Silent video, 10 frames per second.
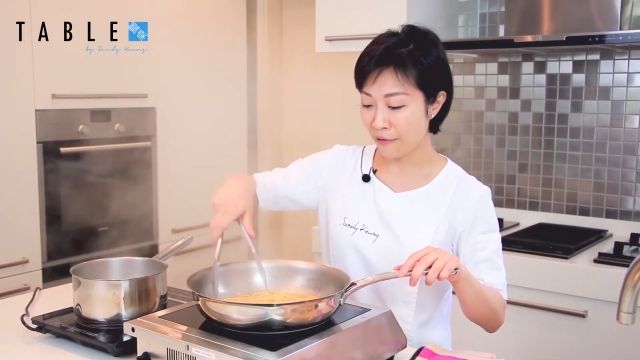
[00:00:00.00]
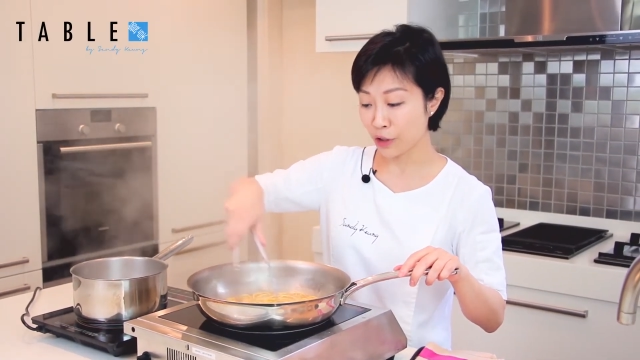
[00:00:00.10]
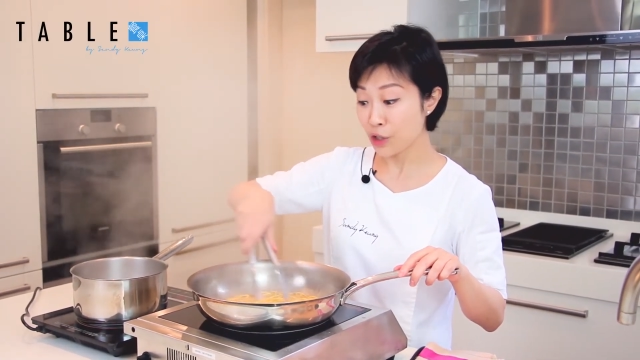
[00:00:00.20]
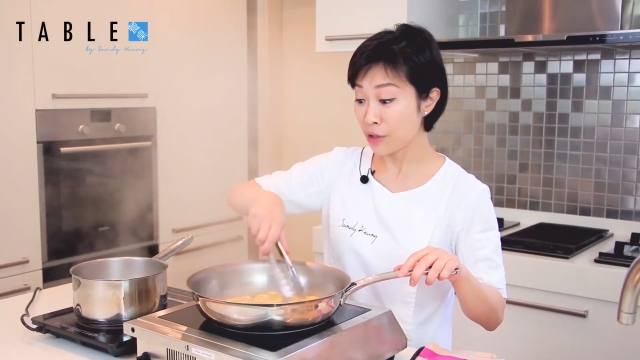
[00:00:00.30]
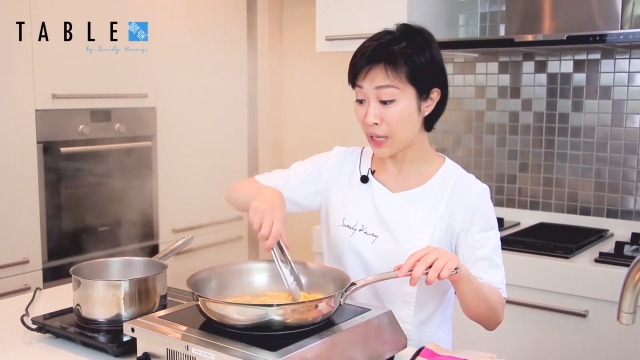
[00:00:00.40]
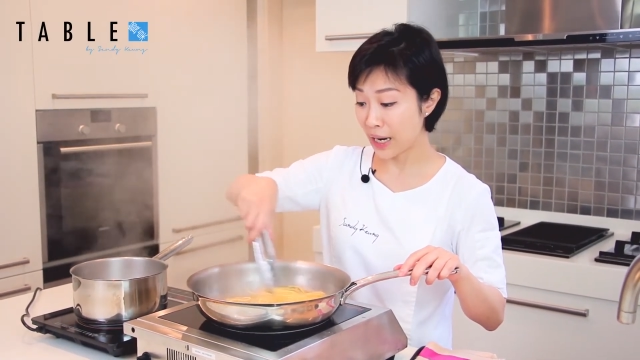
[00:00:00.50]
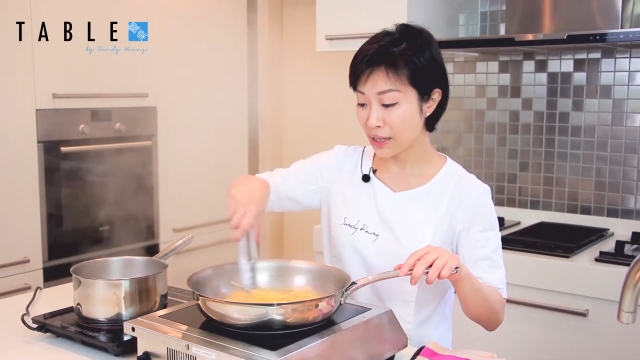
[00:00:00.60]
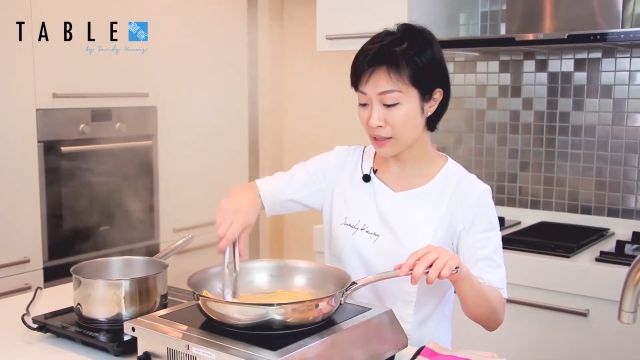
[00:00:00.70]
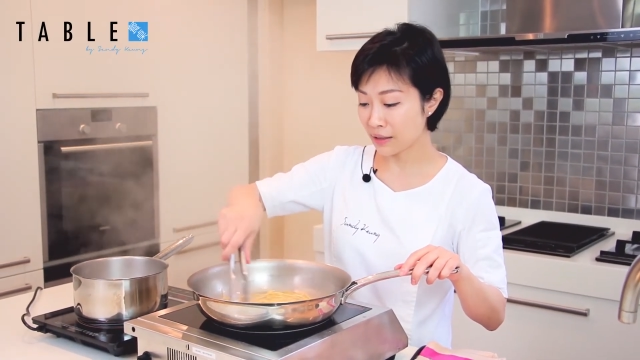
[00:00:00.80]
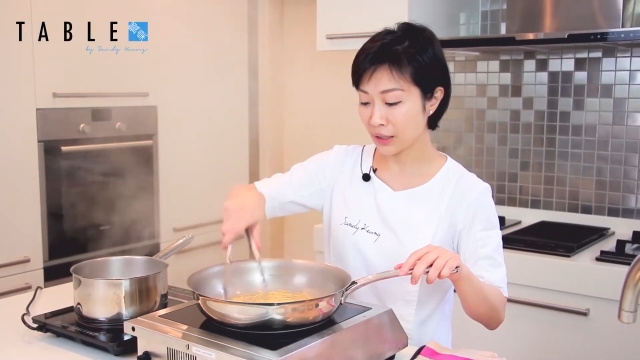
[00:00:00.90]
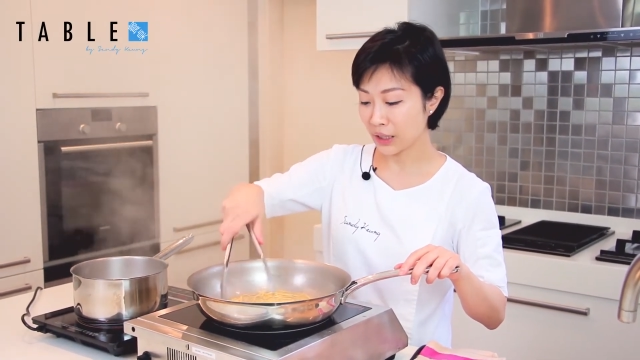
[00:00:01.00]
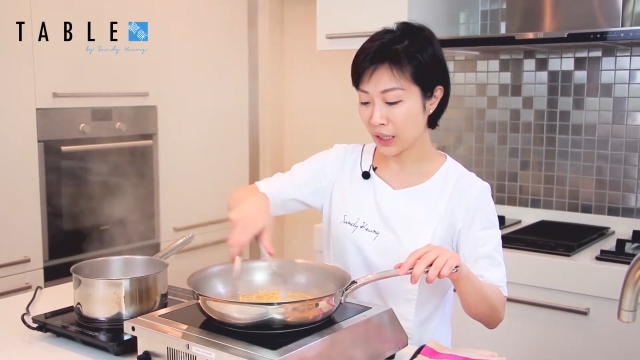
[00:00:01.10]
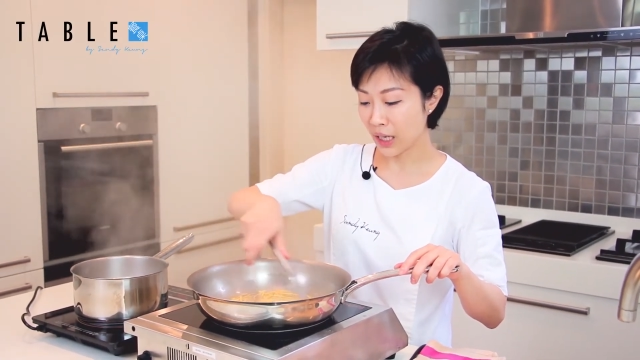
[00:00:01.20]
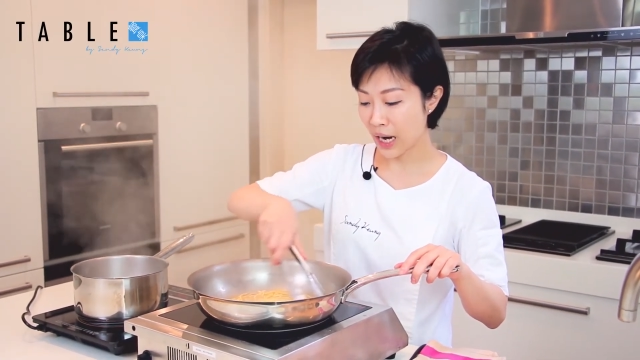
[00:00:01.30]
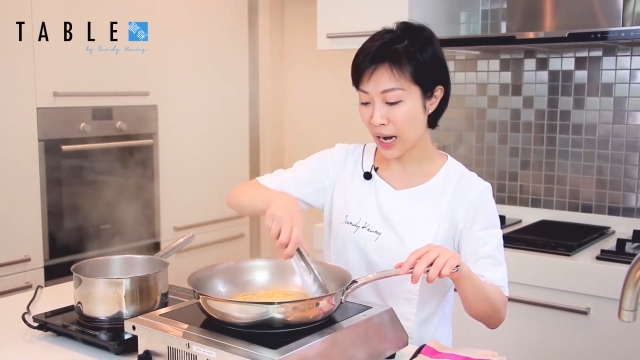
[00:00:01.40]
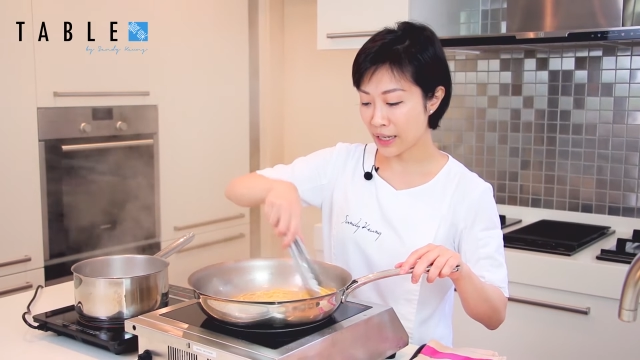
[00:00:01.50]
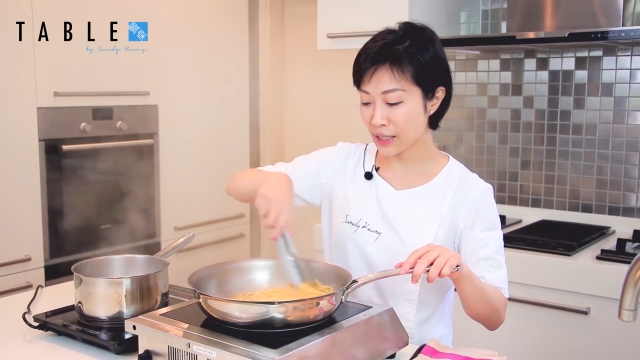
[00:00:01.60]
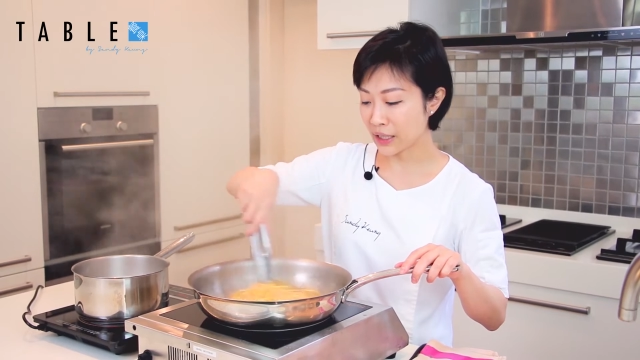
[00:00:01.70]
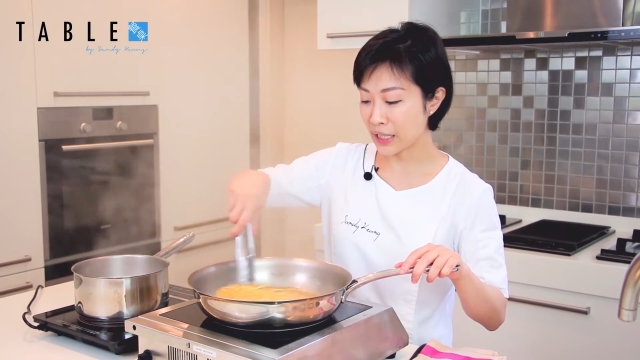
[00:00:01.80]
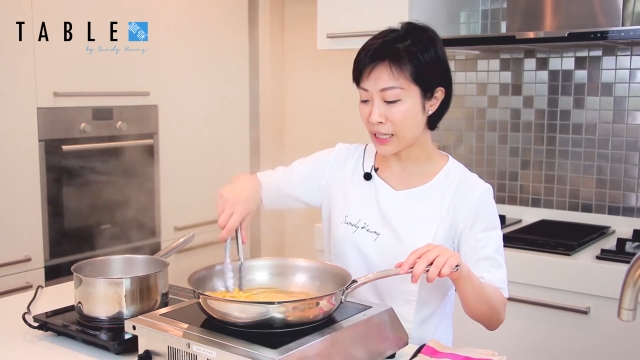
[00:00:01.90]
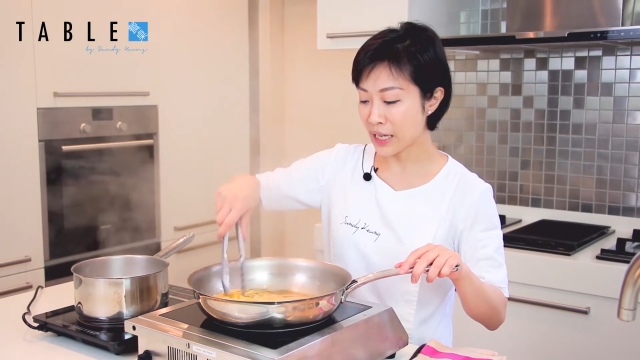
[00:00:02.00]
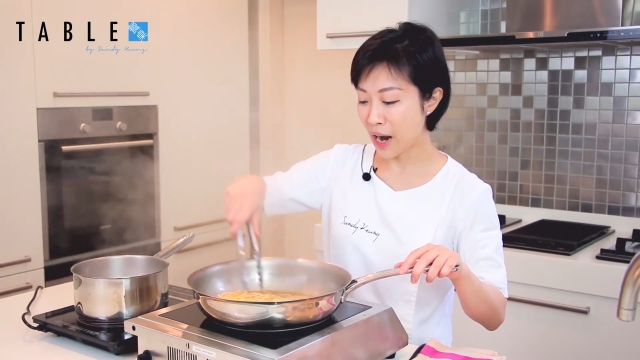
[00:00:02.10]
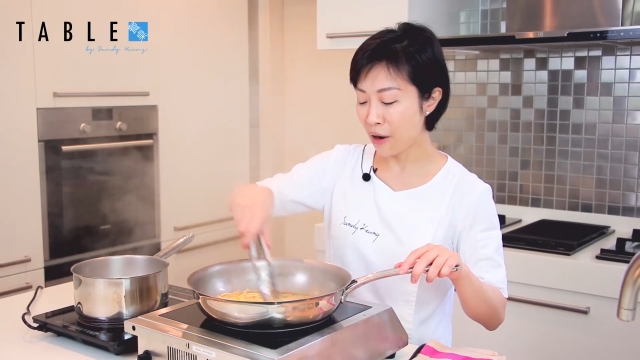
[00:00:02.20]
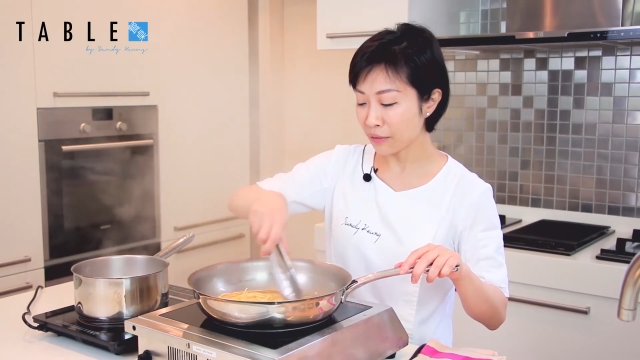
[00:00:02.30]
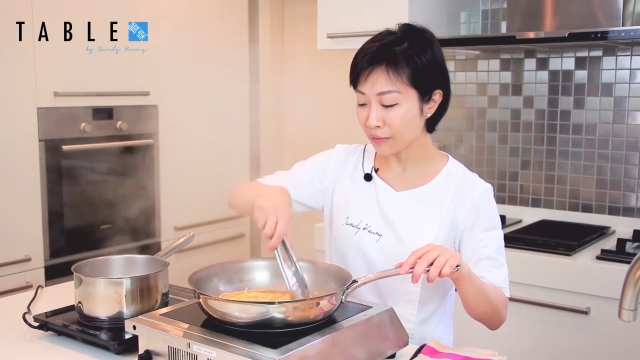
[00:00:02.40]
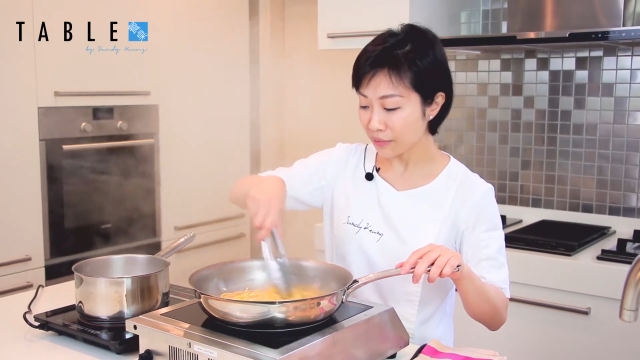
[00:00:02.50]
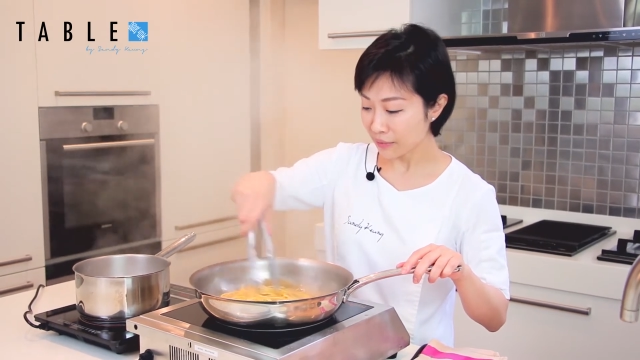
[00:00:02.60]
for 2 days, and it's cleaned out.